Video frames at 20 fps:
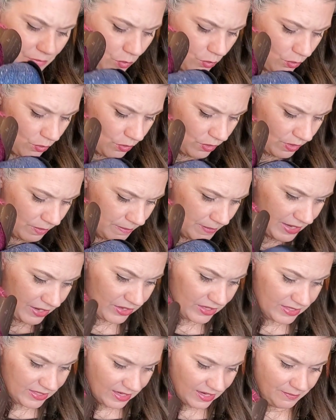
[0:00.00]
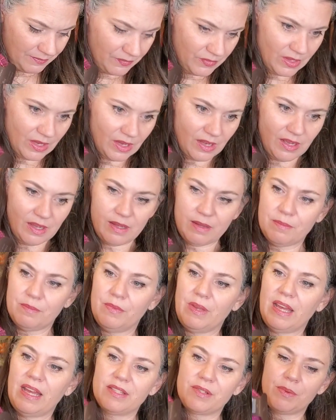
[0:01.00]
or maritime
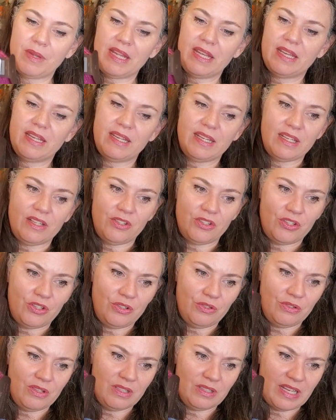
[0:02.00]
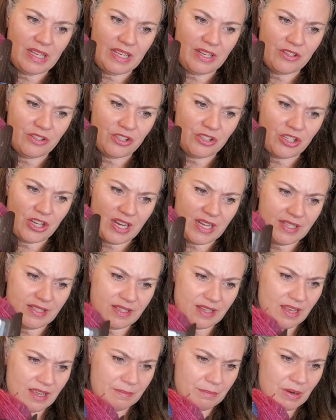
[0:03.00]
as we get into the lighter
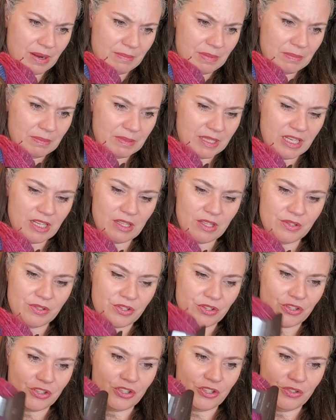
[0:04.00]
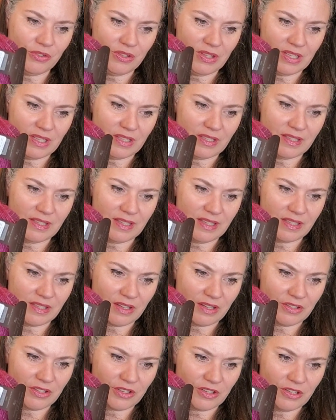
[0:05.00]
shades, probably closer to the sea
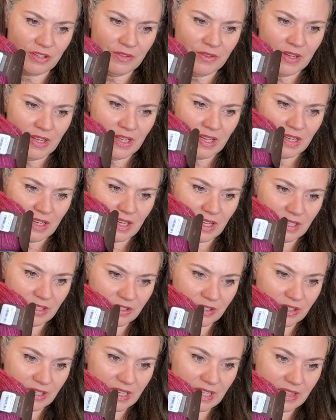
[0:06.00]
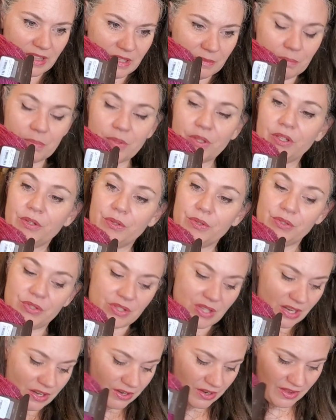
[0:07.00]
salter color in the
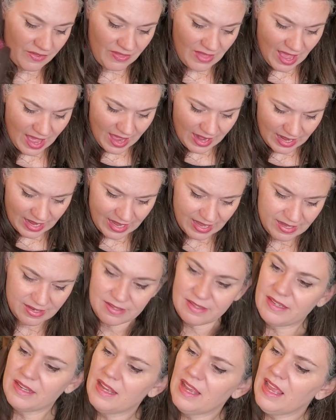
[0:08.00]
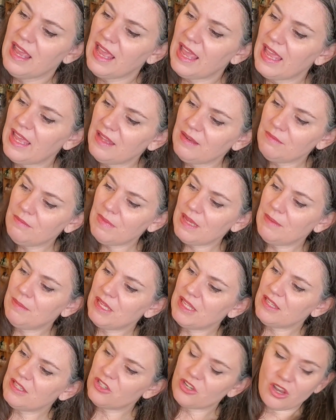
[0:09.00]
blues that are on that end, and
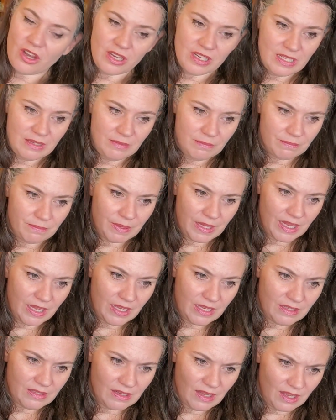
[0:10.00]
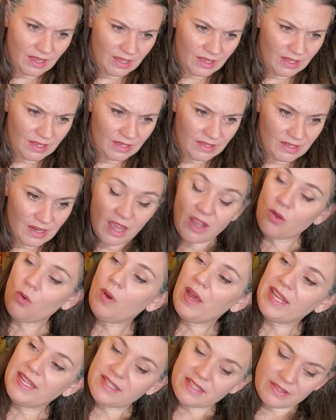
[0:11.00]
maybe the tawny, but not
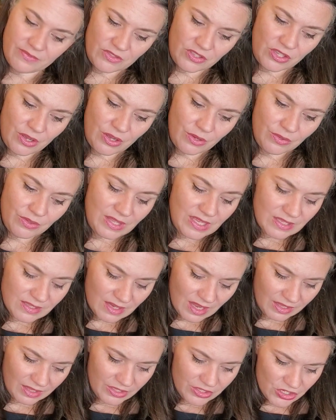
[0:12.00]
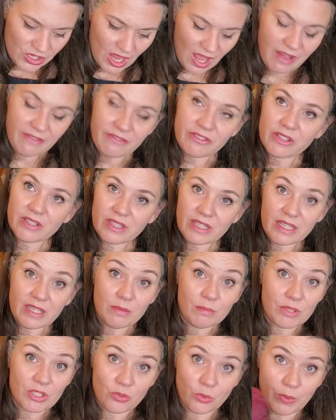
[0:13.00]
quite. So these colors hover
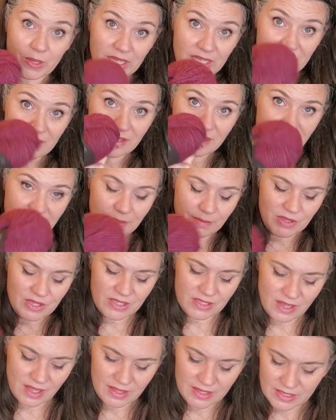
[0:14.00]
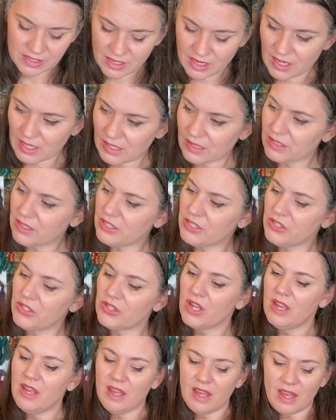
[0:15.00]
in between some of the solid colors.